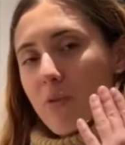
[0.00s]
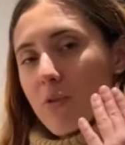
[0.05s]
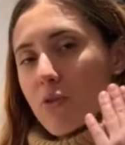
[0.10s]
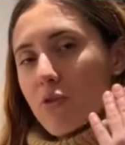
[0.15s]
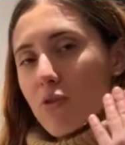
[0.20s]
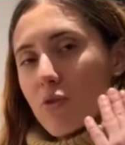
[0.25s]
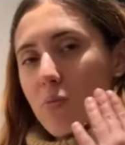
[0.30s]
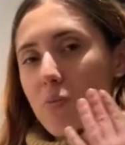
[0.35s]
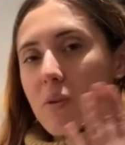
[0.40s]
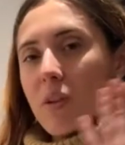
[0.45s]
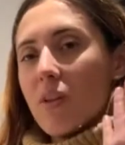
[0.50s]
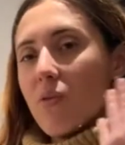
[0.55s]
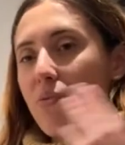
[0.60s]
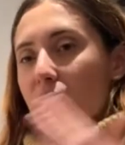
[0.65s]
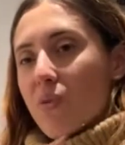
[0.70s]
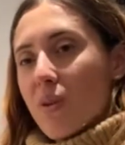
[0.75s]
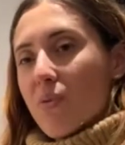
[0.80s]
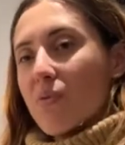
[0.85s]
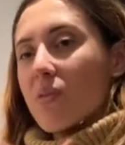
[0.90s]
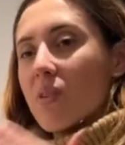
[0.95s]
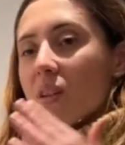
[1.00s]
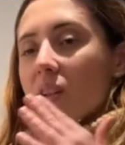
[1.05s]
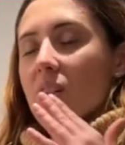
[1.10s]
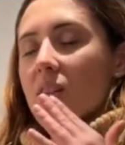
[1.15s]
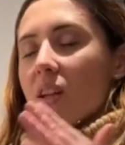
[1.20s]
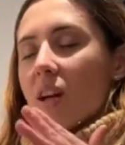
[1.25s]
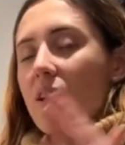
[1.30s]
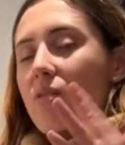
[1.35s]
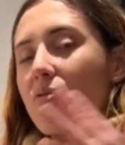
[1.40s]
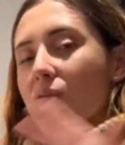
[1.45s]
should be 50
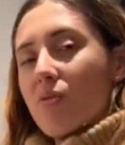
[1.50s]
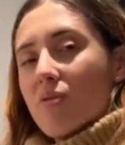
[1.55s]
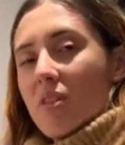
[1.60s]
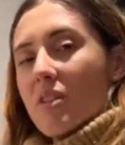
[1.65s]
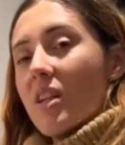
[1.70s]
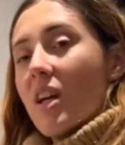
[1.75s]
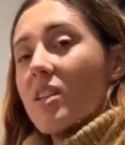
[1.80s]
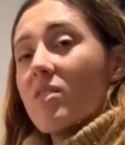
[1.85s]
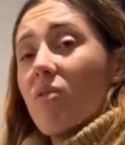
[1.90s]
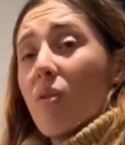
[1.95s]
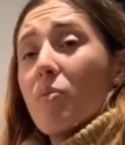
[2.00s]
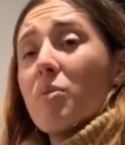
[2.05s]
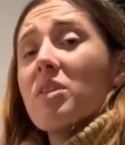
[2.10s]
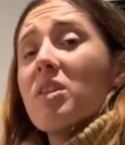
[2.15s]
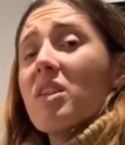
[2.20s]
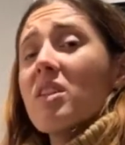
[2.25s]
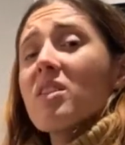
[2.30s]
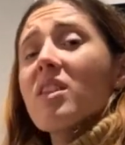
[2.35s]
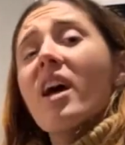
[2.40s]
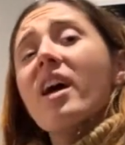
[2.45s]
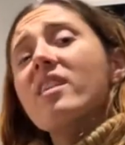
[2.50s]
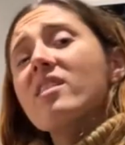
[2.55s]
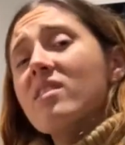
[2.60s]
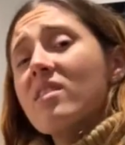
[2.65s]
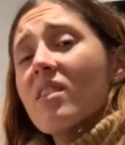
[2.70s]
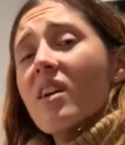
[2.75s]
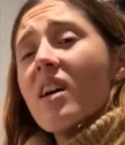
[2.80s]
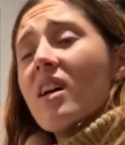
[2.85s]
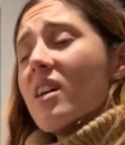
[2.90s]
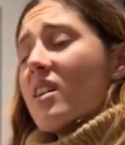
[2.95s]
that 50 that. If I'm eating
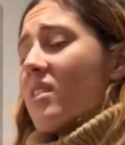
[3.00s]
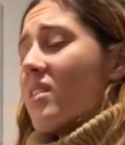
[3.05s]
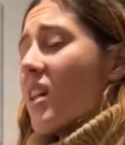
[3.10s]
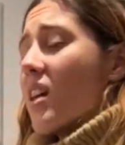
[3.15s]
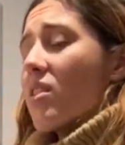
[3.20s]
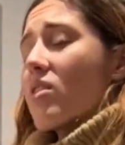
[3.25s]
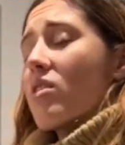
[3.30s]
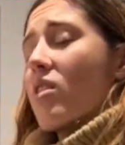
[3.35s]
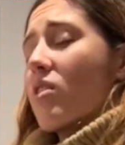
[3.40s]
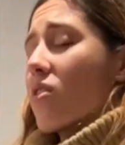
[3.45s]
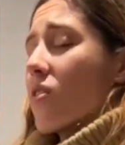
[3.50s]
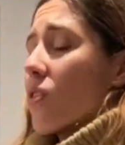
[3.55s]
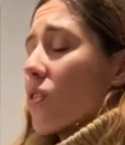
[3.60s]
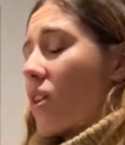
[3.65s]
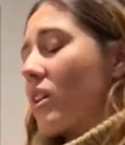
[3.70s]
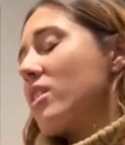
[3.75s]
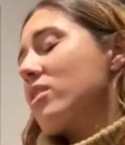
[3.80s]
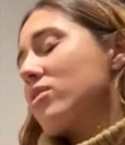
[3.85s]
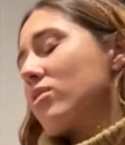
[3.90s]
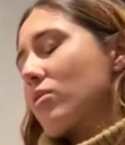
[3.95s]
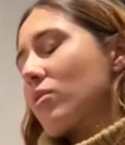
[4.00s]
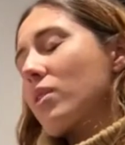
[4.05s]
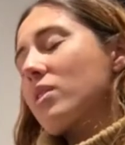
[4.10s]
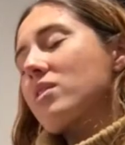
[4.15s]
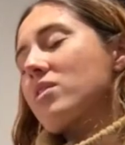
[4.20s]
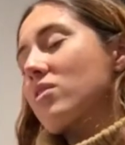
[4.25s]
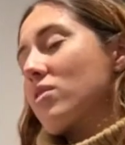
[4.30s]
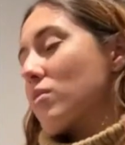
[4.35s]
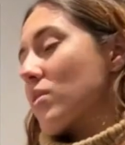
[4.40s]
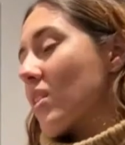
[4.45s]
that, then not gonna
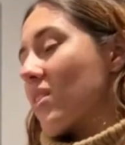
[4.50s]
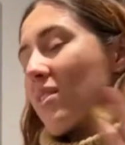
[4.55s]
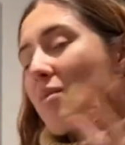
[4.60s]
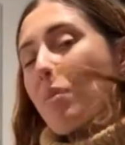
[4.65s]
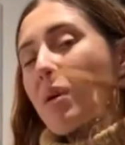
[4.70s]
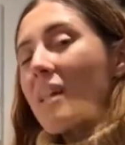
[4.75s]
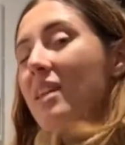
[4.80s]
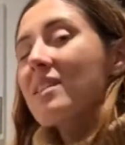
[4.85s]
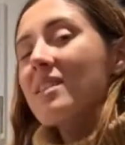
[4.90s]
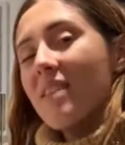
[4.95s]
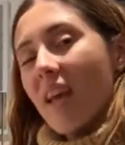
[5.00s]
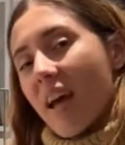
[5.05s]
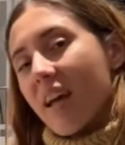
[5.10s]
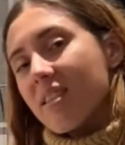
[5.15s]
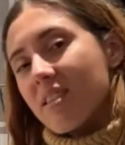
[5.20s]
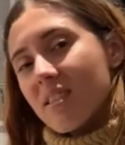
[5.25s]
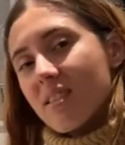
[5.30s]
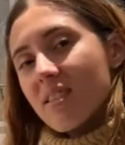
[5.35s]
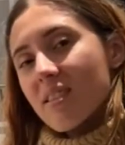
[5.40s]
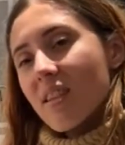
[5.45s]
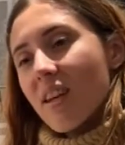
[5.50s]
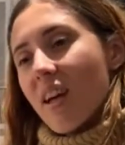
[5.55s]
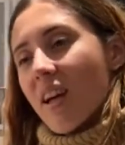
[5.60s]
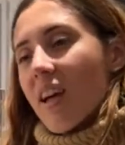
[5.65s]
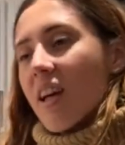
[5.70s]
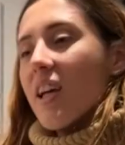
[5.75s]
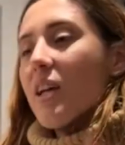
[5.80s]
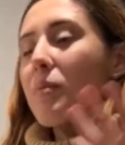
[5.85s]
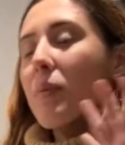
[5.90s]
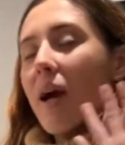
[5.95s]
integrate, and doesn't make sense.
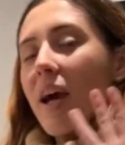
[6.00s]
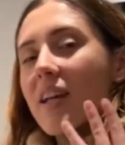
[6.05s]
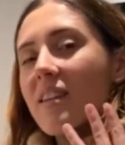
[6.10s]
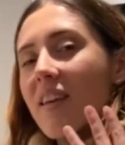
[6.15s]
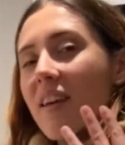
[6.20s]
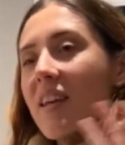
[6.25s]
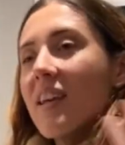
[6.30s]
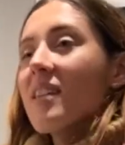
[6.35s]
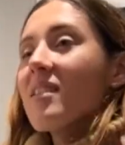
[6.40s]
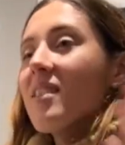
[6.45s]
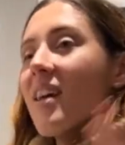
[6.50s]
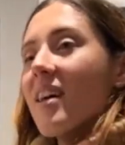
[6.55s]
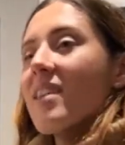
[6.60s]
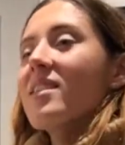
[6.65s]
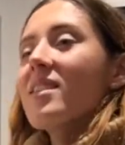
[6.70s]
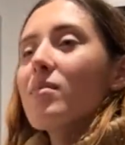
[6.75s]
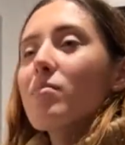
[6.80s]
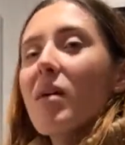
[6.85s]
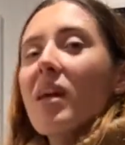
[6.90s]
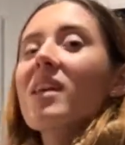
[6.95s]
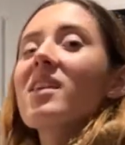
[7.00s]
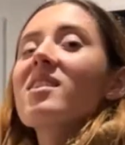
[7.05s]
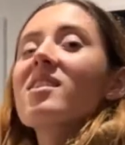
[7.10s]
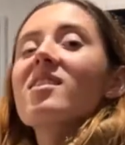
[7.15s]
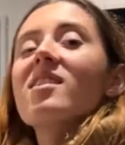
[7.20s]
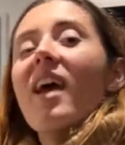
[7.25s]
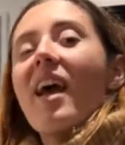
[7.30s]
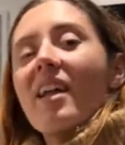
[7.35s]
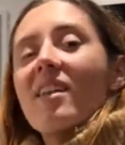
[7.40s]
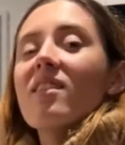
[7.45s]
In my head, like, it doesn't make
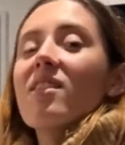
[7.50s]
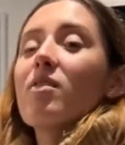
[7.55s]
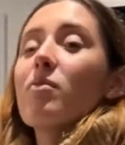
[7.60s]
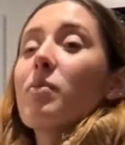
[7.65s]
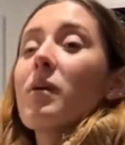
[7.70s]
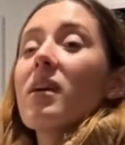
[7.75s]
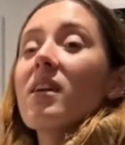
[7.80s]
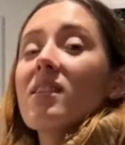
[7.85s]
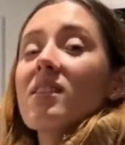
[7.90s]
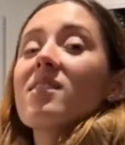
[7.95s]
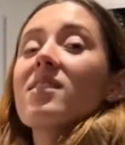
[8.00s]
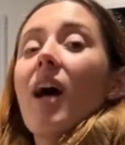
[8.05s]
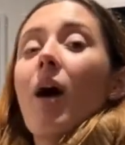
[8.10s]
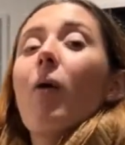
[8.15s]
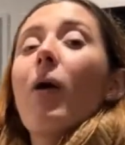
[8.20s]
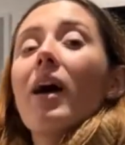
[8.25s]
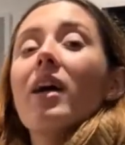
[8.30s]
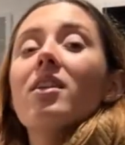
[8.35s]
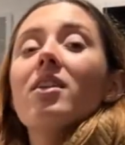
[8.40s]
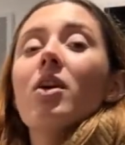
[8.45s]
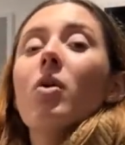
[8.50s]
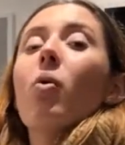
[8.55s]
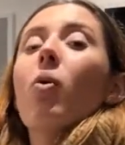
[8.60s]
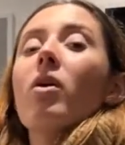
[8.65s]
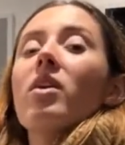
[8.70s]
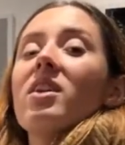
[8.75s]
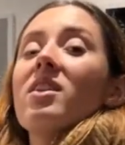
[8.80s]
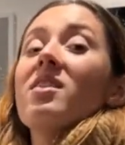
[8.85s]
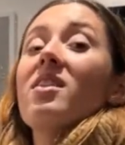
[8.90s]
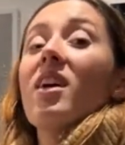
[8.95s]
sense, because now I know
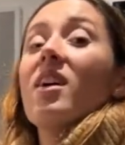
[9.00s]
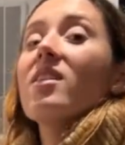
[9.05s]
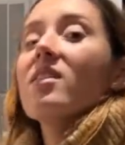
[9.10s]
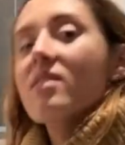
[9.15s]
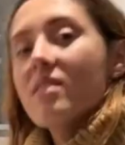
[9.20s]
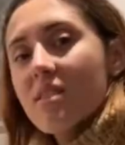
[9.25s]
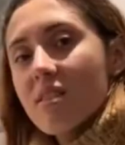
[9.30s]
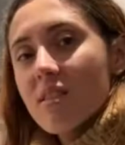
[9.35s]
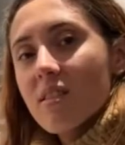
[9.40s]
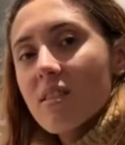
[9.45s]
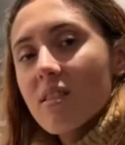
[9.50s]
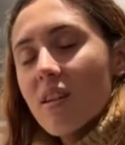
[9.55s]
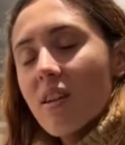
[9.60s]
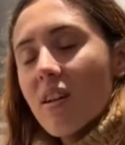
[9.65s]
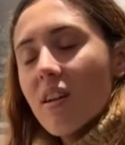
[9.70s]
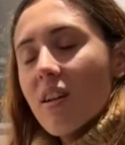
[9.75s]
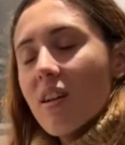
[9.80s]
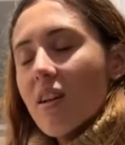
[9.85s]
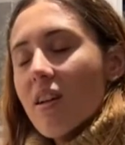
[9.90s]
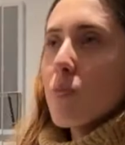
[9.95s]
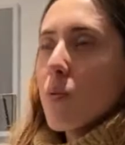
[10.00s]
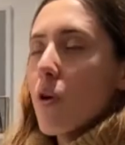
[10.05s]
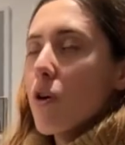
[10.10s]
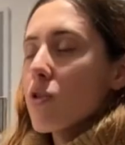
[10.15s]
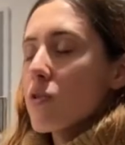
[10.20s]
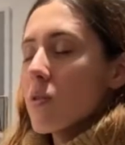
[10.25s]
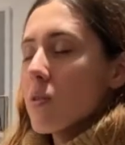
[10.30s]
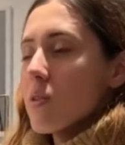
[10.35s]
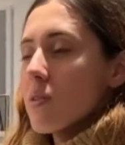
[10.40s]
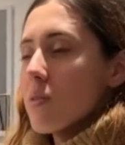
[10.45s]
what it does.
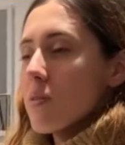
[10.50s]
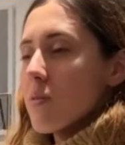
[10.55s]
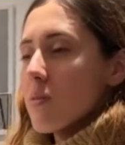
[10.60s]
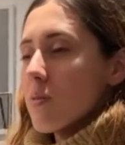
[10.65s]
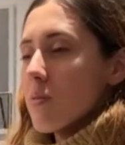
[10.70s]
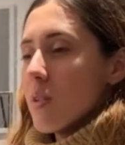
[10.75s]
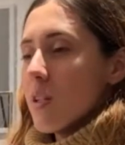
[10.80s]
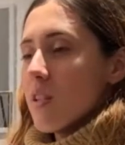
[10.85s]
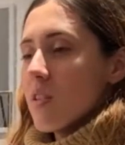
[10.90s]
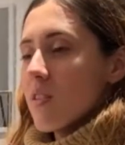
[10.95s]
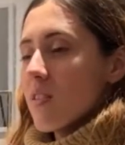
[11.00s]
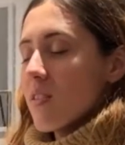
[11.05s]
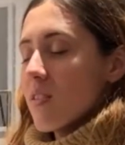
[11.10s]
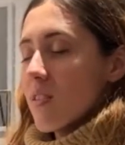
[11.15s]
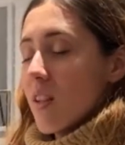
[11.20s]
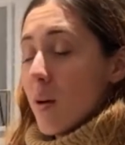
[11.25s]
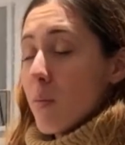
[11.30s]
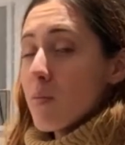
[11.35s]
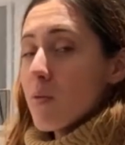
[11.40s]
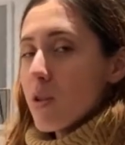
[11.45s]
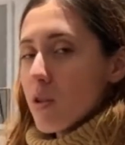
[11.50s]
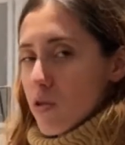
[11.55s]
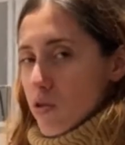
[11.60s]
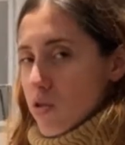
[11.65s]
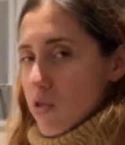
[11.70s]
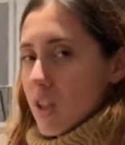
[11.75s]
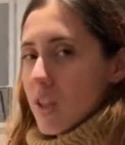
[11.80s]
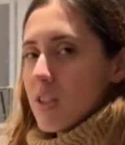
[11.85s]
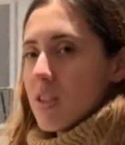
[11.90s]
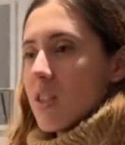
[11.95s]
Program, I'm only
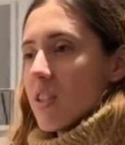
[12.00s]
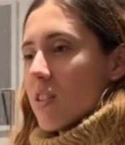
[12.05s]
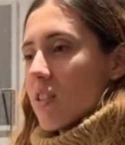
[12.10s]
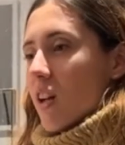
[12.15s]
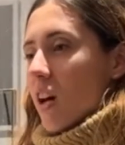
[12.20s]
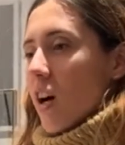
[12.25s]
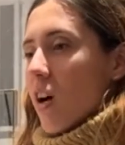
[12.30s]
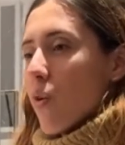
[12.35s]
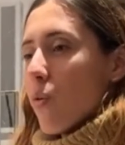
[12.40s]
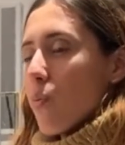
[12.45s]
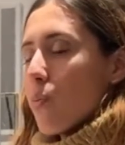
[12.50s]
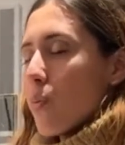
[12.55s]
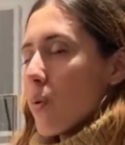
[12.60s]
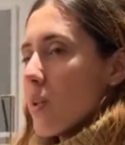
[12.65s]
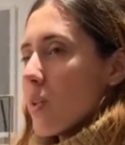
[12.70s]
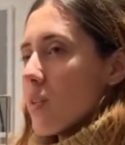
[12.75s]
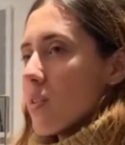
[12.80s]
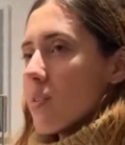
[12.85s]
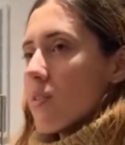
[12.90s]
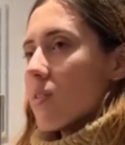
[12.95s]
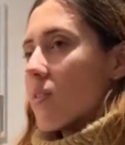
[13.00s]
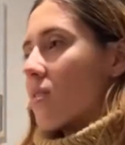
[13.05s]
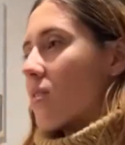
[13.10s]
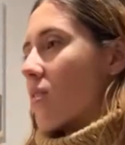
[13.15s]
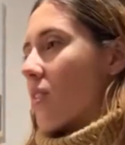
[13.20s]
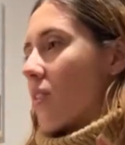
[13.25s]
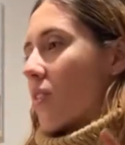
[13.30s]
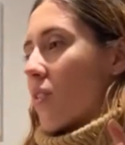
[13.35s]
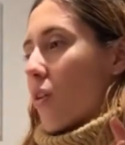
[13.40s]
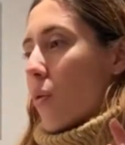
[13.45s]
starting now, but
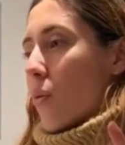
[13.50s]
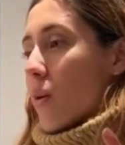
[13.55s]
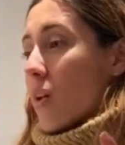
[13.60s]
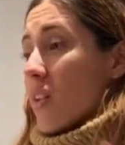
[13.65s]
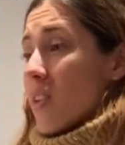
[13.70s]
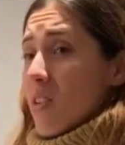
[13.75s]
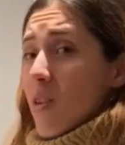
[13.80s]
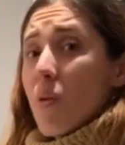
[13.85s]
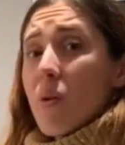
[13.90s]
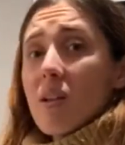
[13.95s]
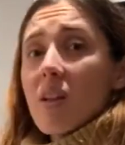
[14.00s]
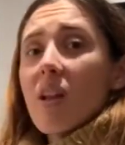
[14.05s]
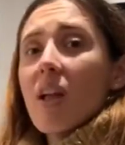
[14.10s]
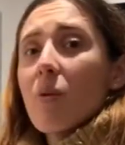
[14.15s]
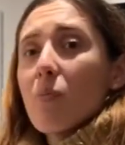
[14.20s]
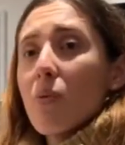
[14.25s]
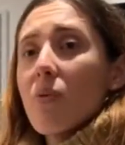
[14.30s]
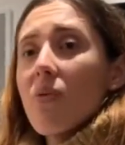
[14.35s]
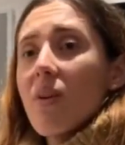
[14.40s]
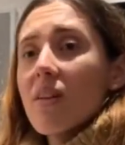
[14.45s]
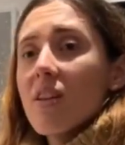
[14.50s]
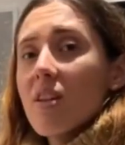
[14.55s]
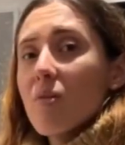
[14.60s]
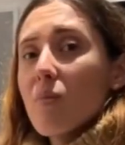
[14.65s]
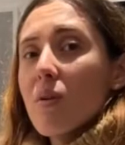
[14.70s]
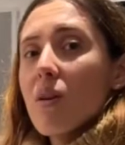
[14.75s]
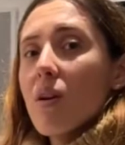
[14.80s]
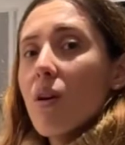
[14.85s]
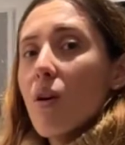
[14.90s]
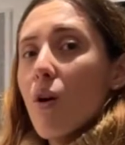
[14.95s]
it's already like preventing
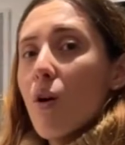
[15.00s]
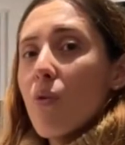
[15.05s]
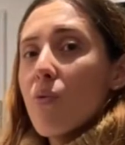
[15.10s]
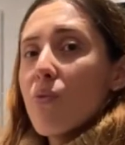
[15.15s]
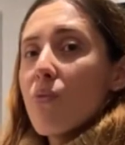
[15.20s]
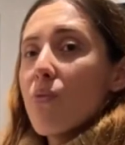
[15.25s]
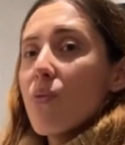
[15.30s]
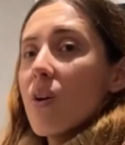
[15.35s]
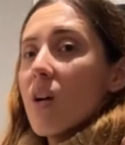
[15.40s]
me of